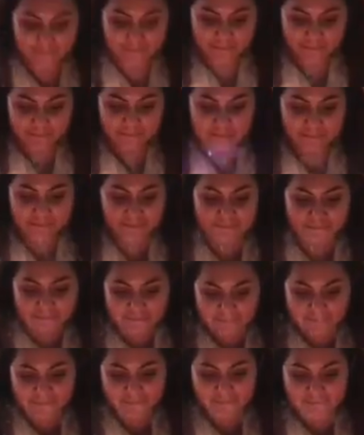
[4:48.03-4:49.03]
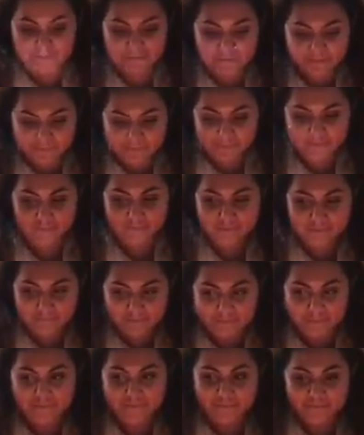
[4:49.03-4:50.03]
ya amaneció, ya
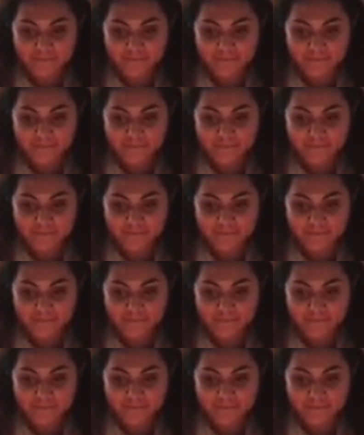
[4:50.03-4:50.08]
los